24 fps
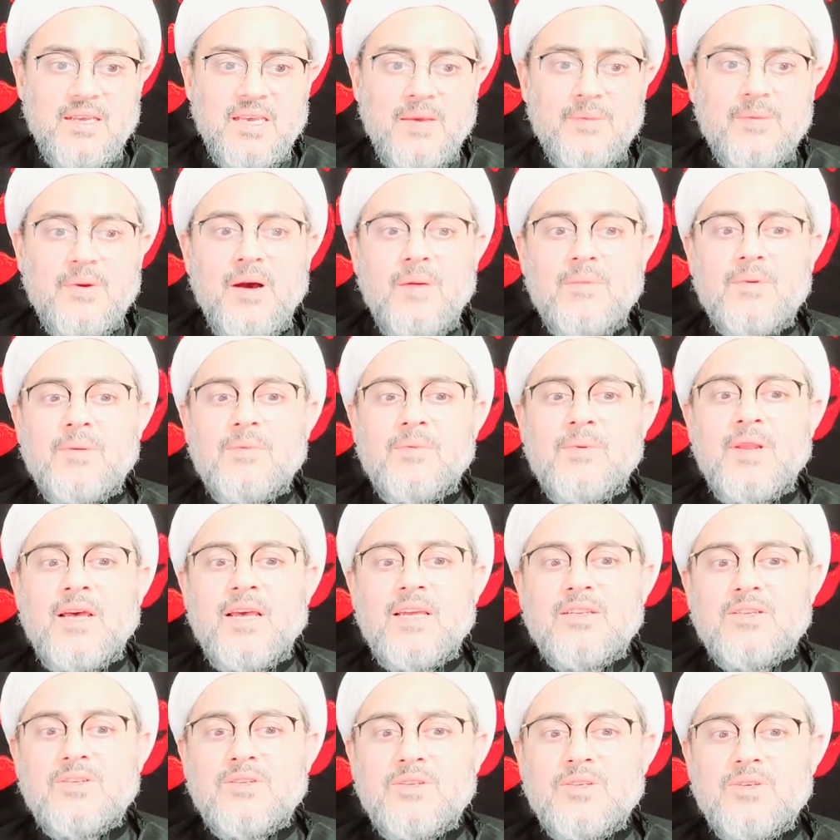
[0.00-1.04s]
Imam
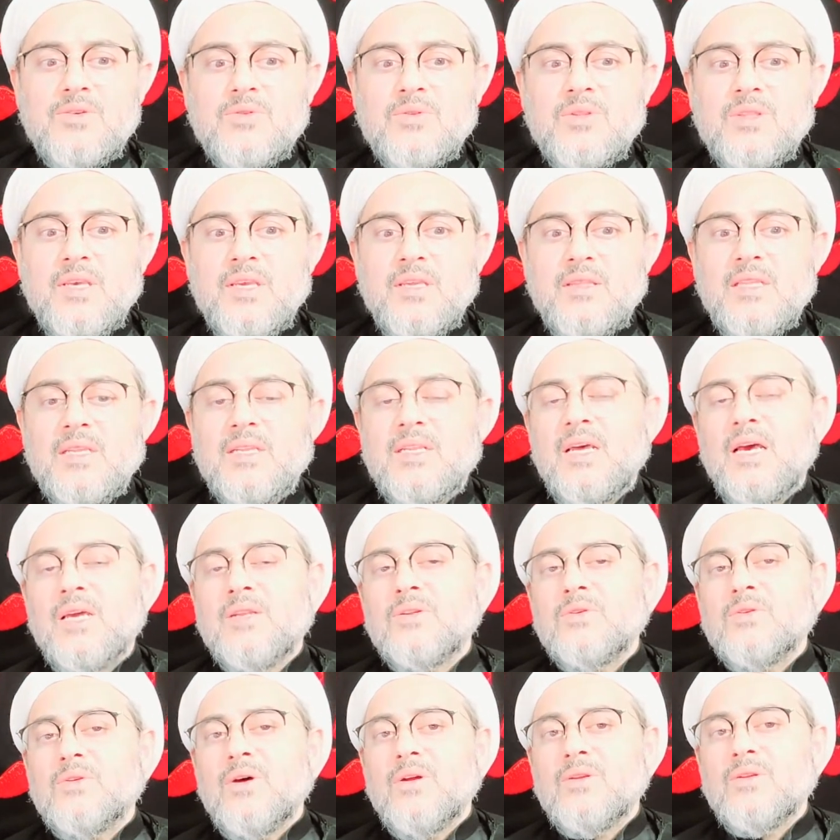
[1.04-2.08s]
replied, do you think that I
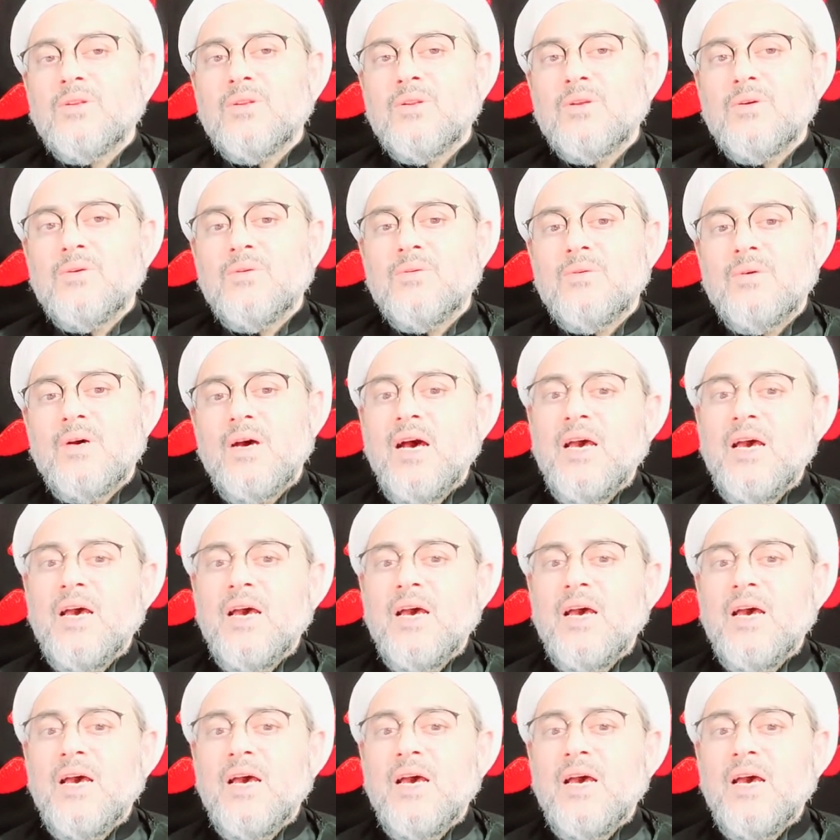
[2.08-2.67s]
do not know?